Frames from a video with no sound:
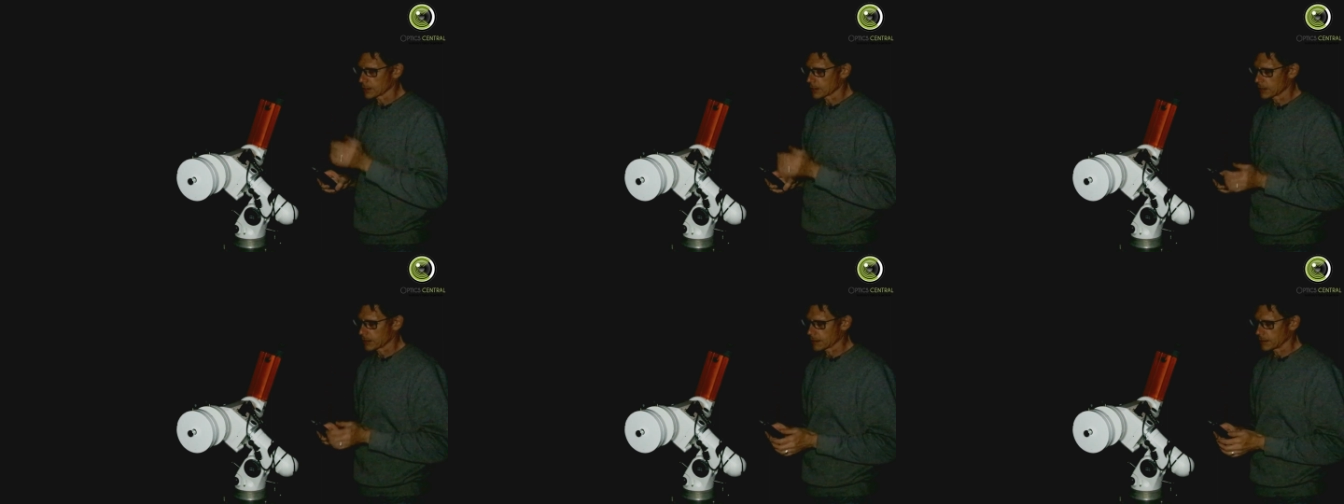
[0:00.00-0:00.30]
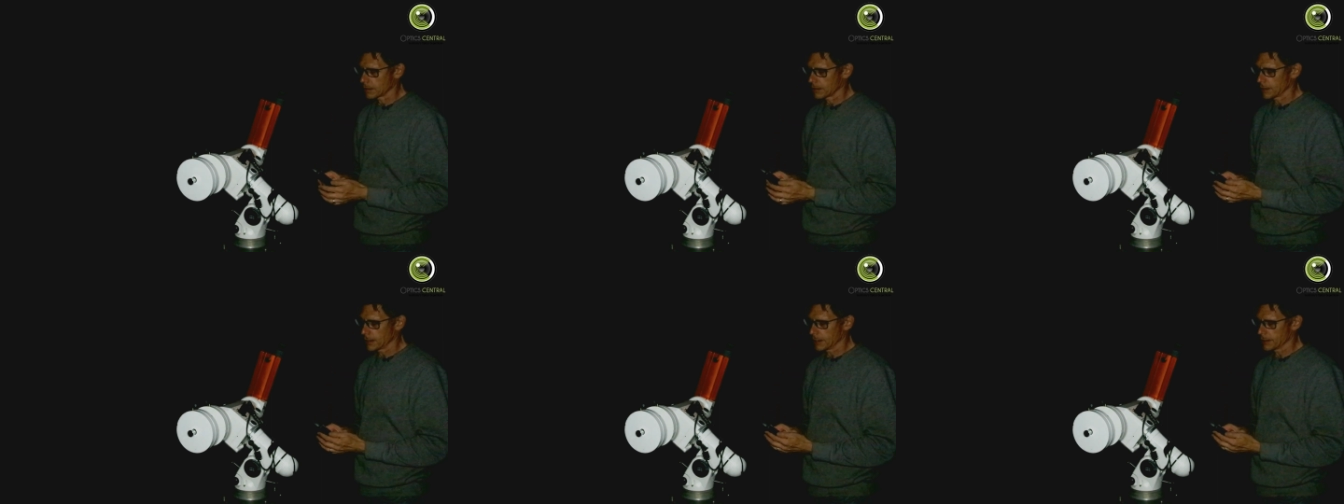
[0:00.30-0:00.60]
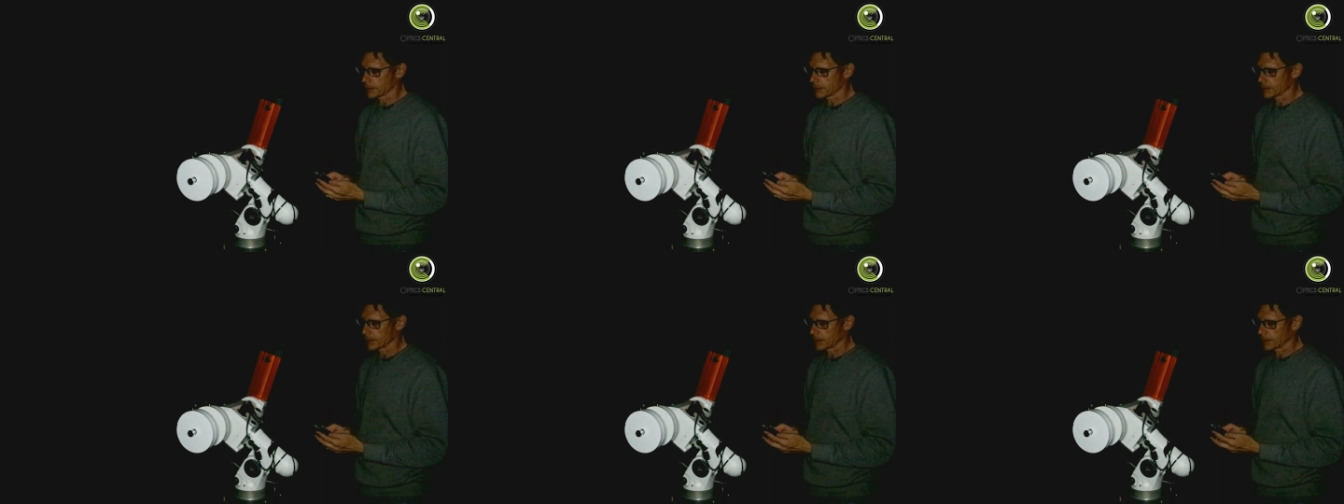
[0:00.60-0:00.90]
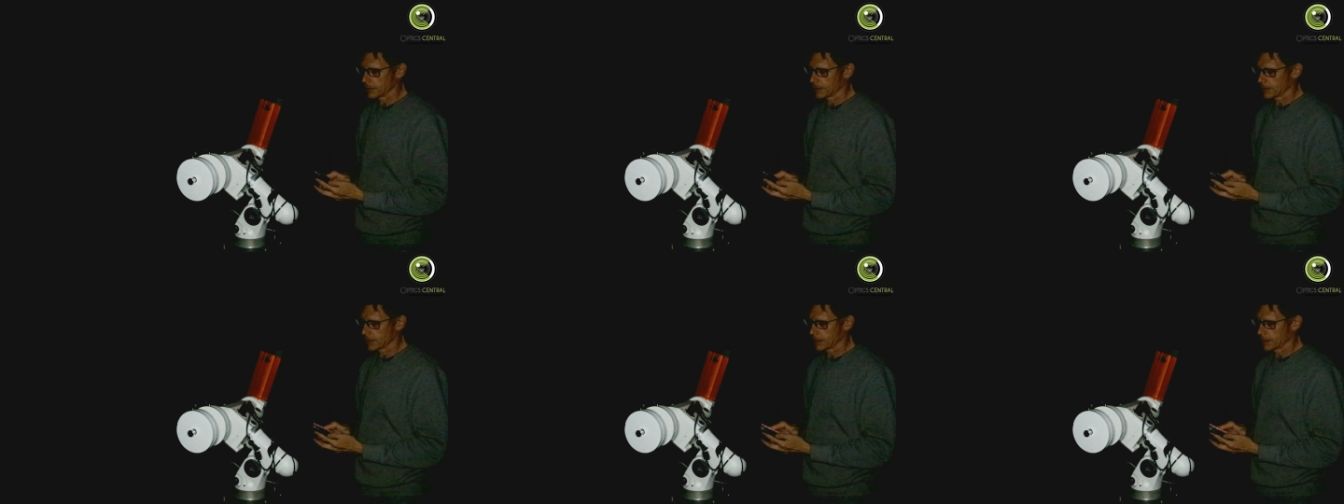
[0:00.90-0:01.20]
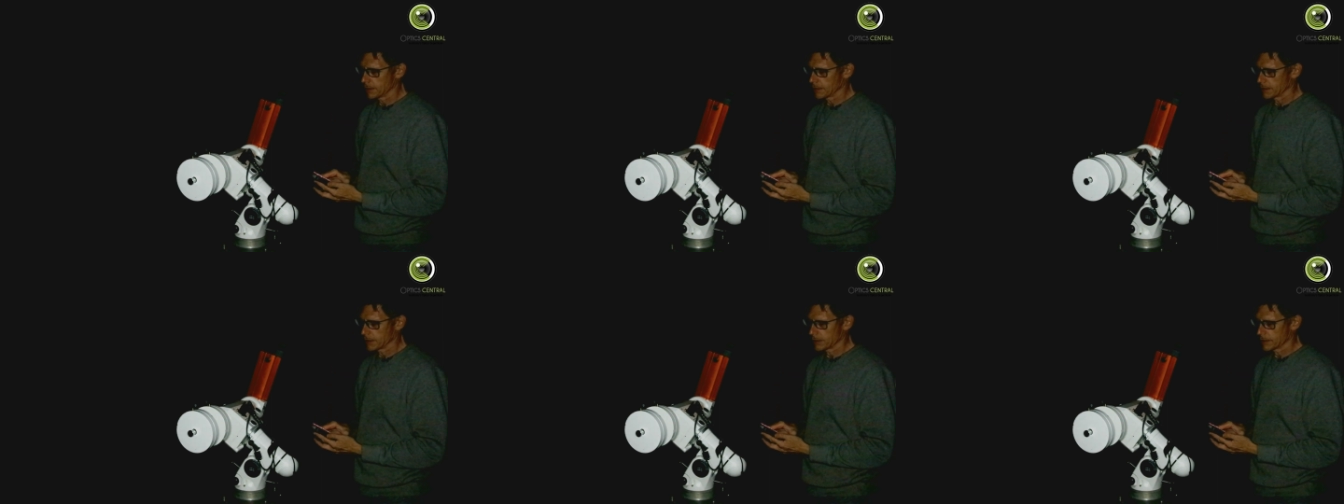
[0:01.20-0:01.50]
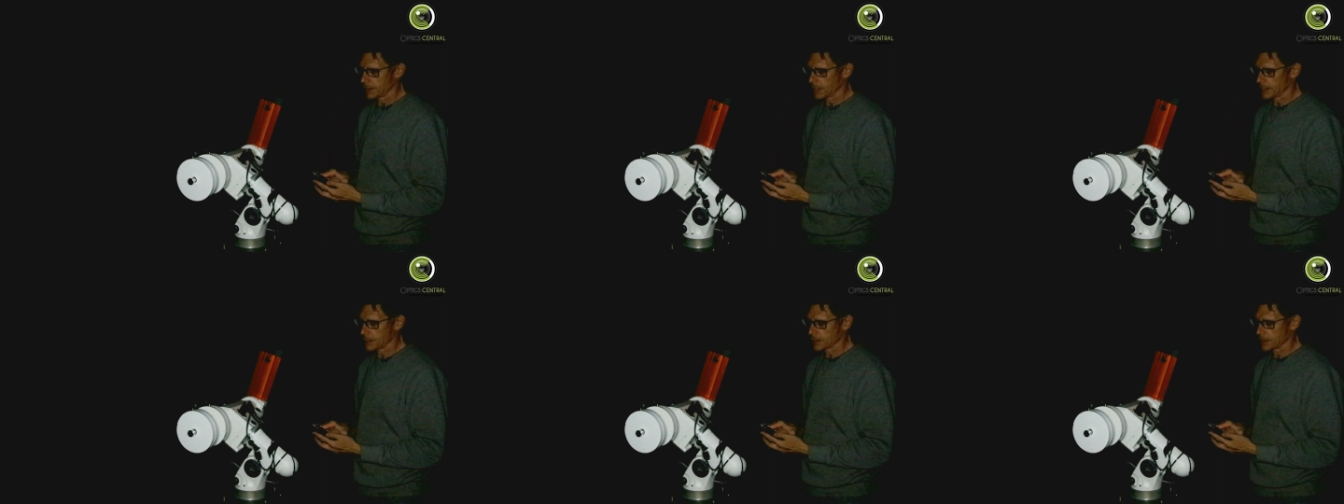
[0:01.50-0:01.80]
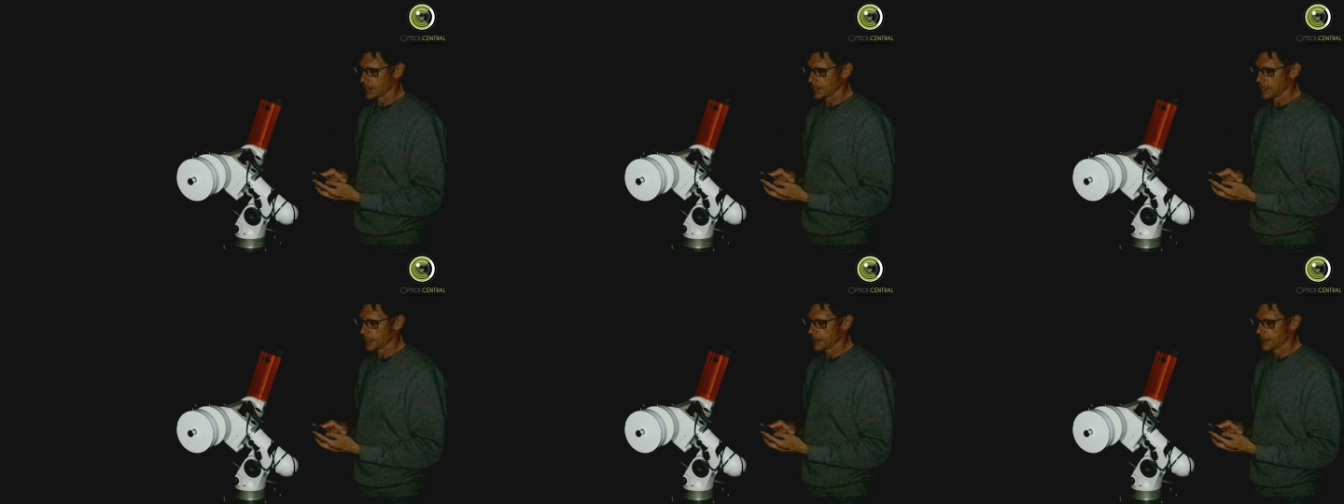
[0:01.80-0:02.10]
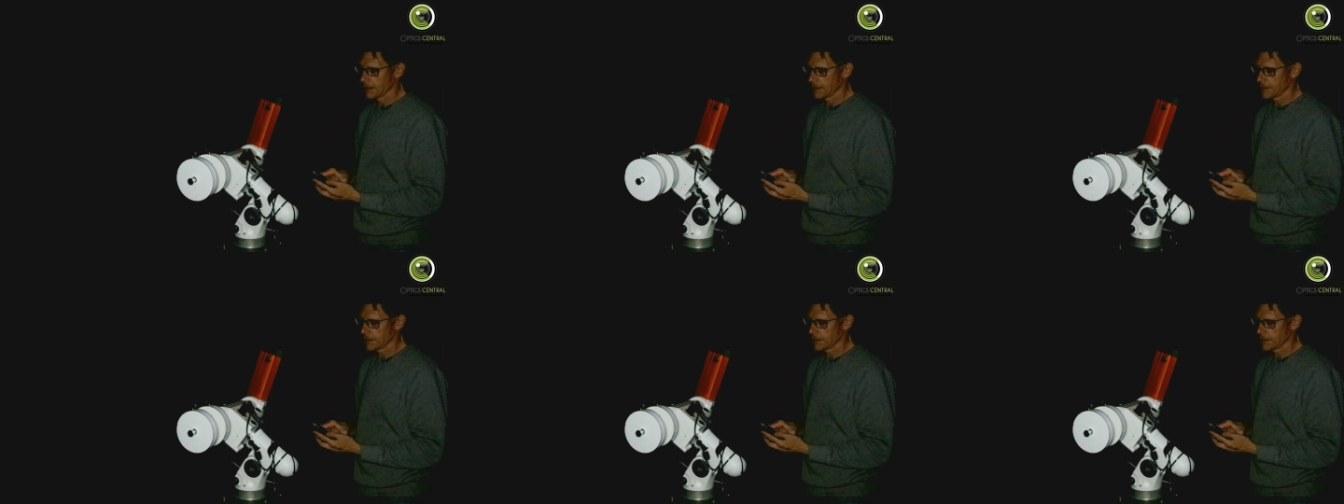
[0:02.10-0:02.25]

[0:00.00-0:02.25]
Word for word: to, it says the,